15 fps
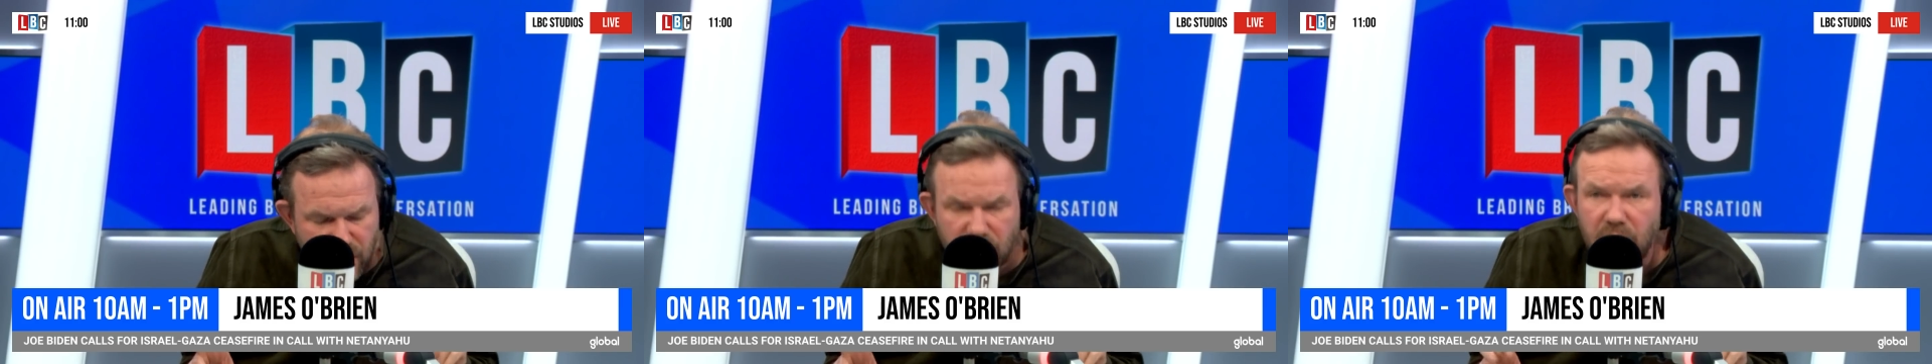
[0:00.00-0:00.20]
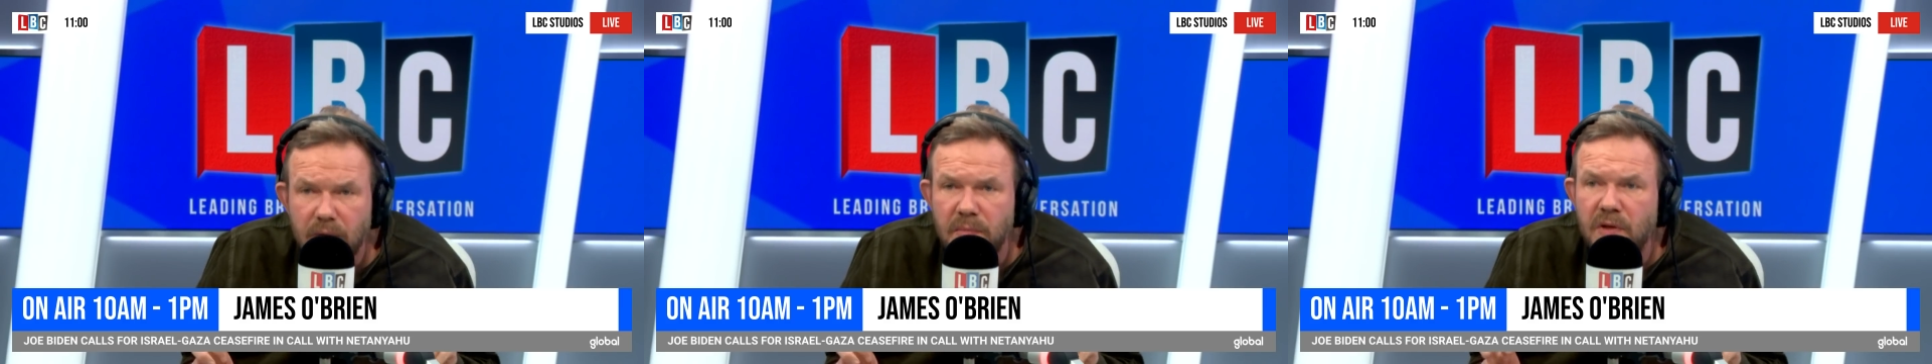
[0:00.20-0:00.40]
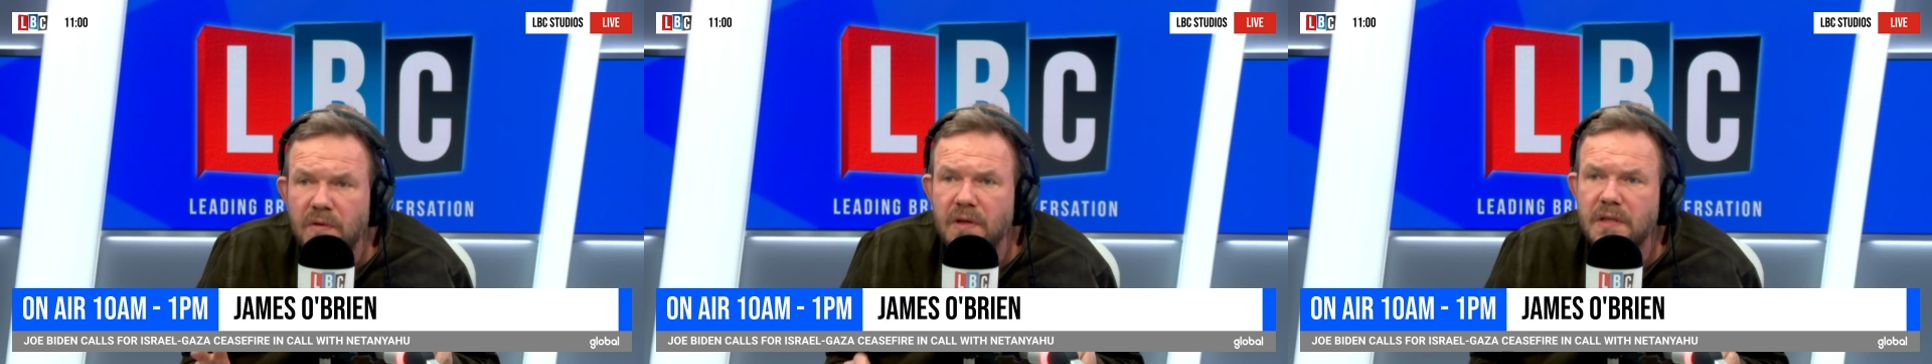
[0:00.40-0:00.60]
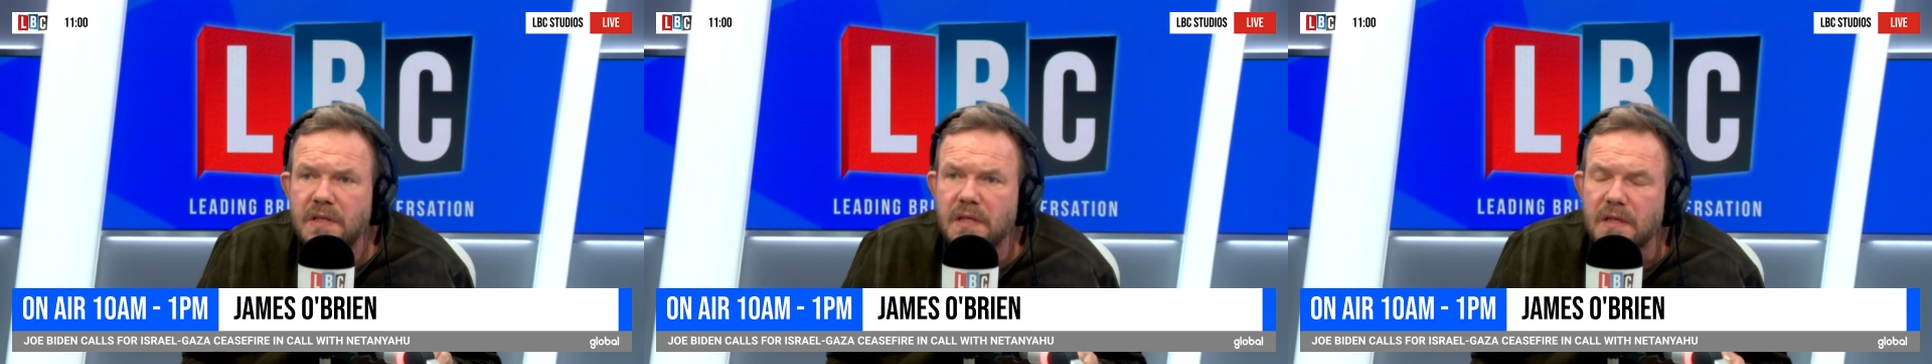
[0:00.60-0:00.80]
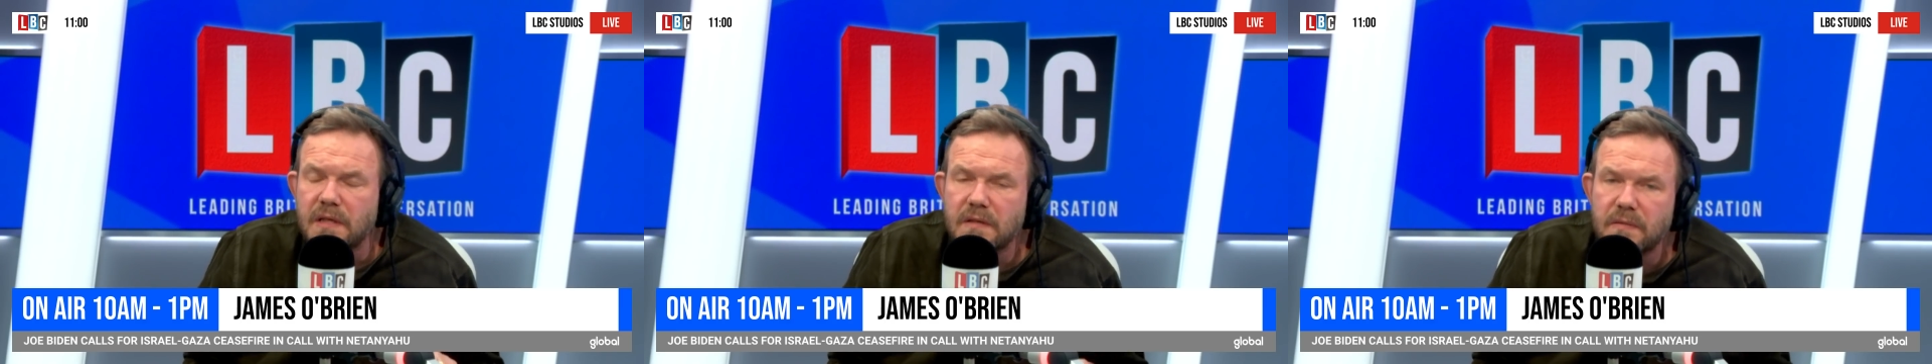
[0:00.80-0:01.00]

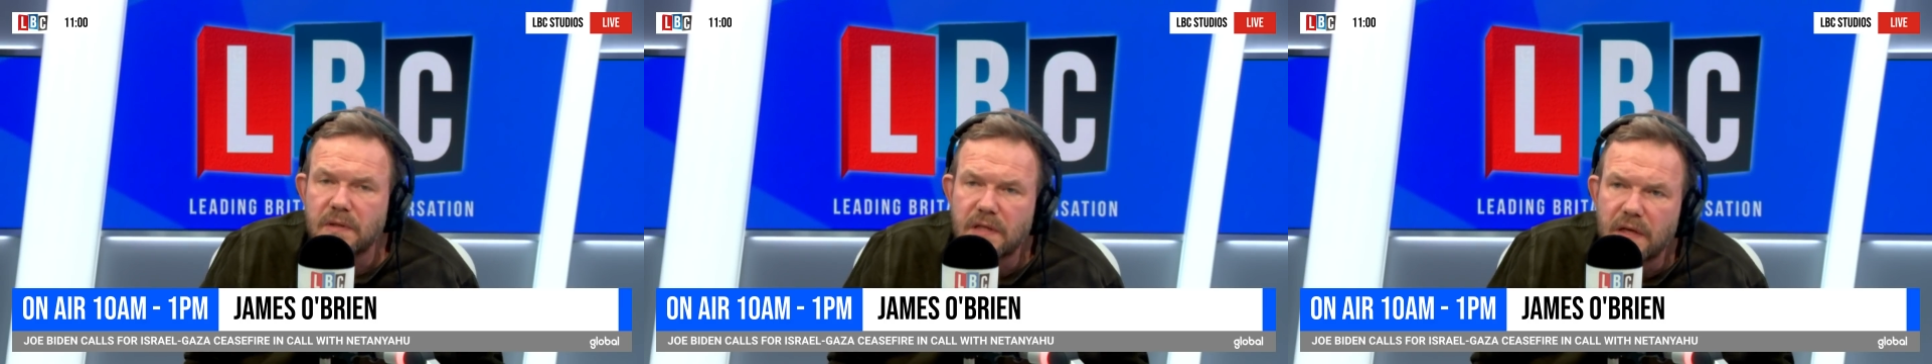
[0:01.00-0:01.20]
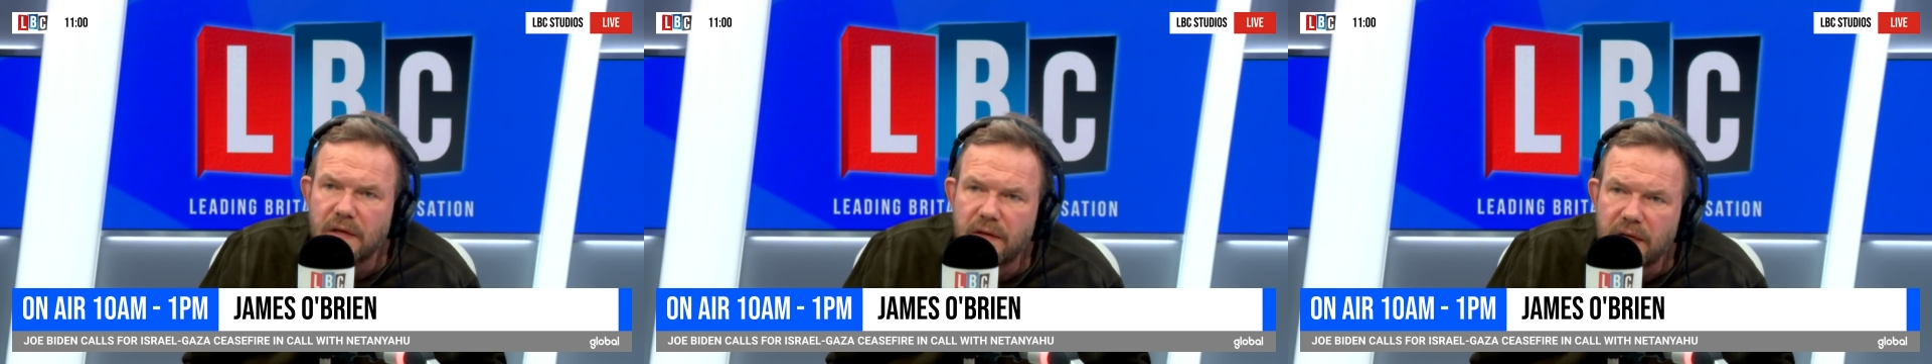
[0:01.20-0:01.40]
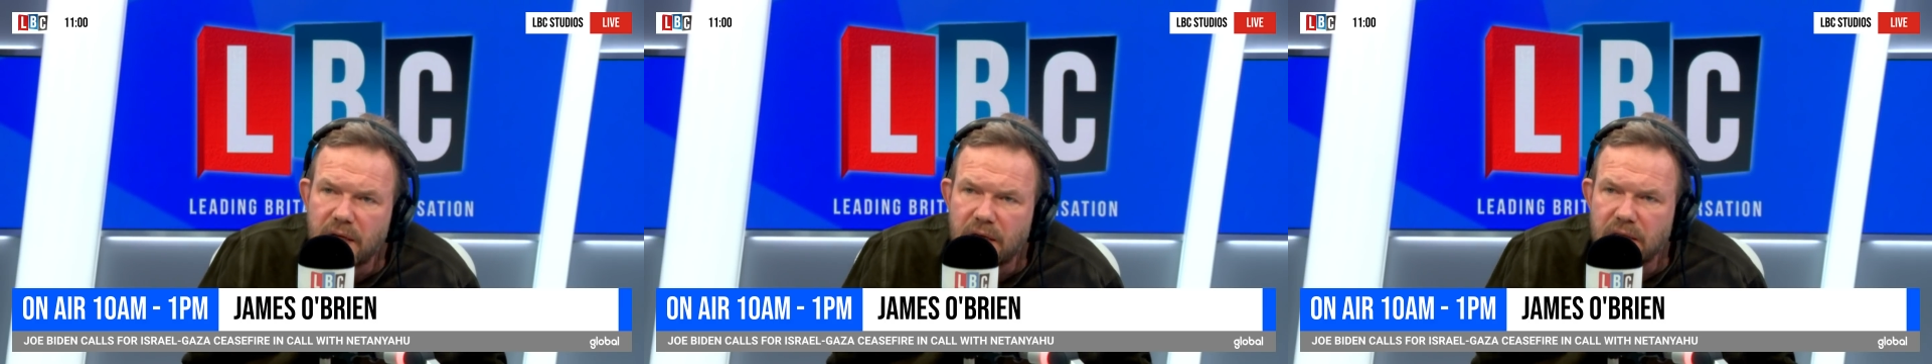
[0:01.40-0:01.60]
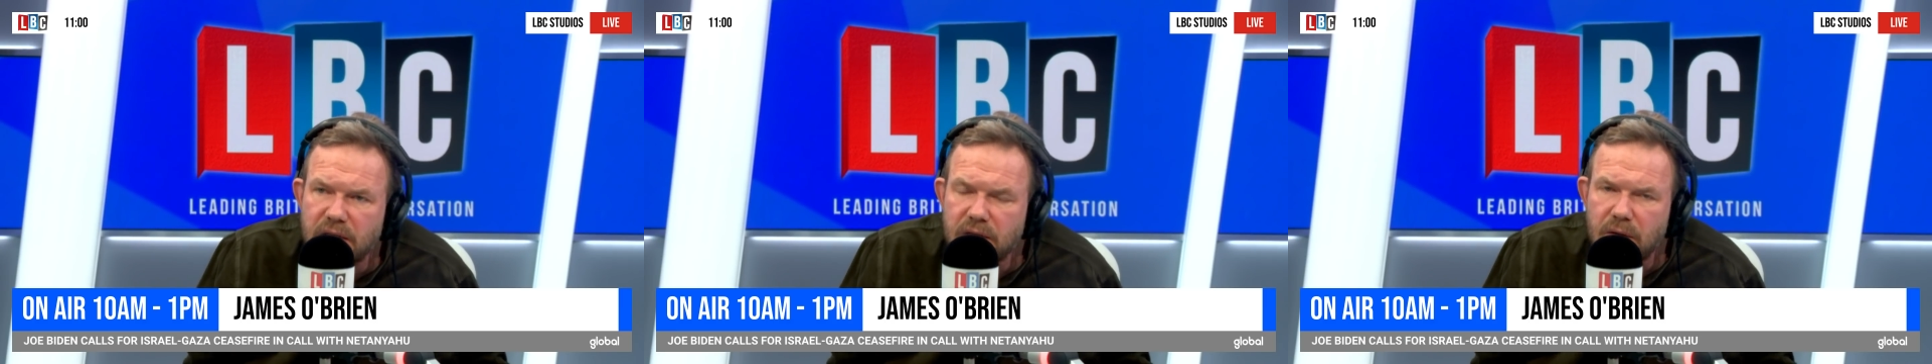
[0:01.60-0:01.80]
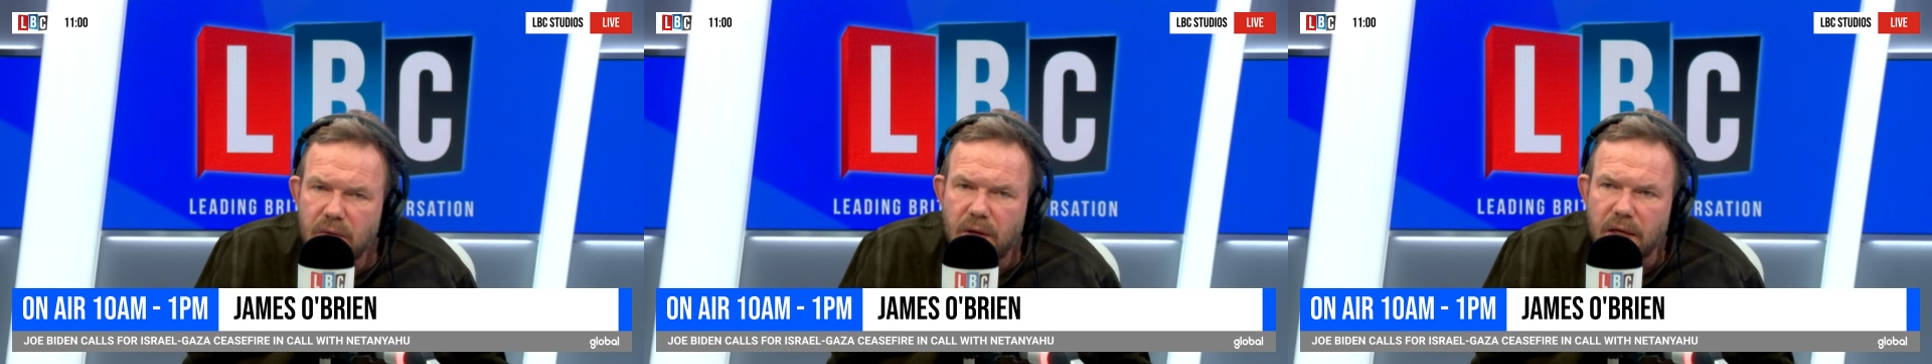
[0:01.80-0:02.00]
communities, which I think
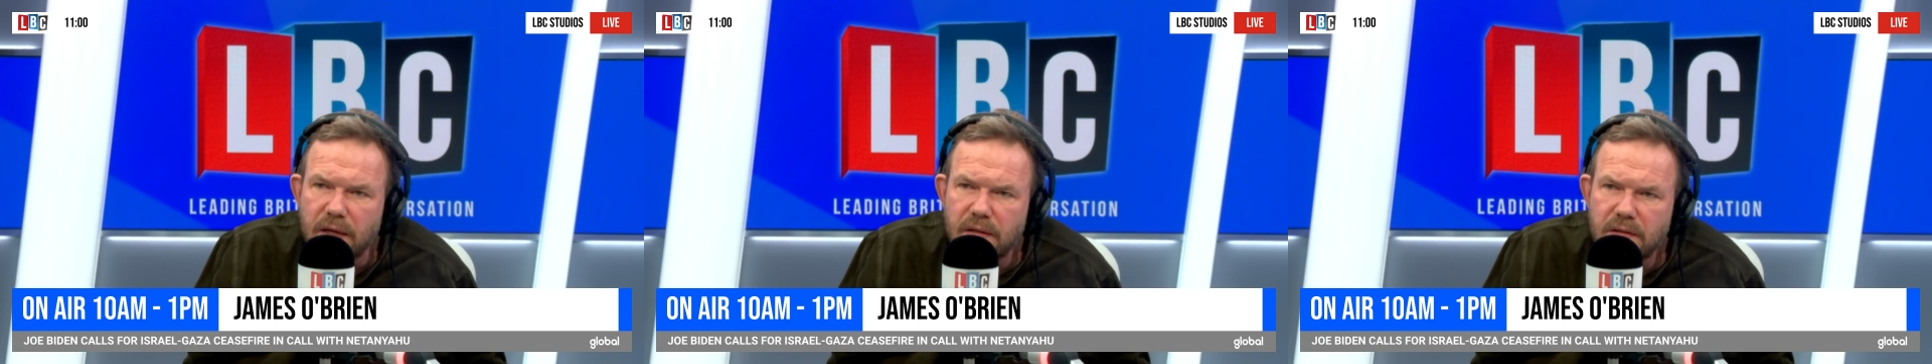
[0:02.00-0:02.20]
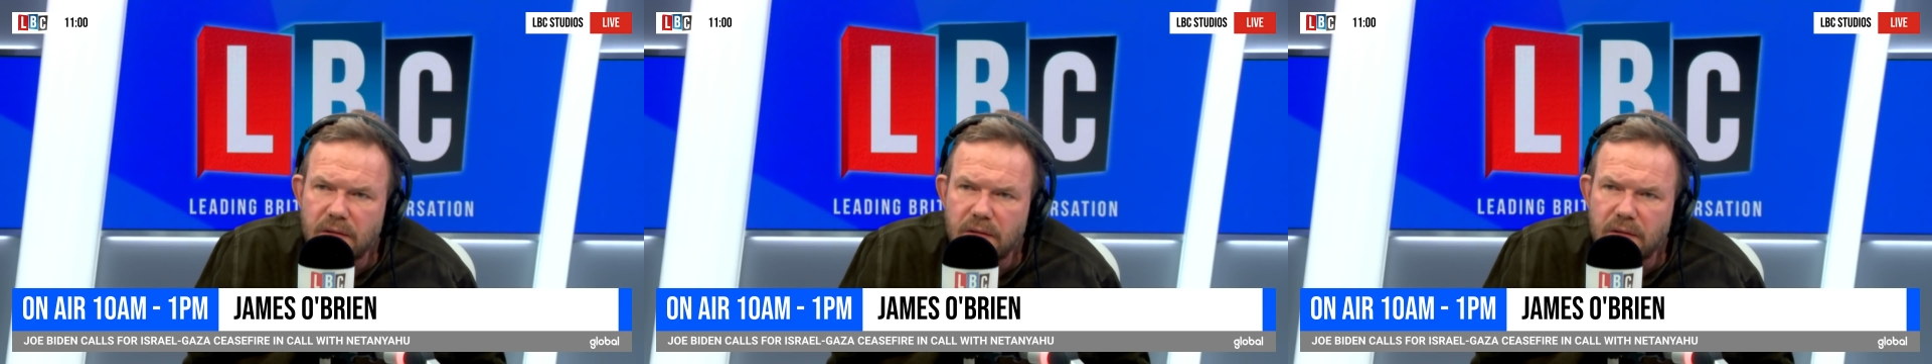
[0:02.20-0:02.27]
is quite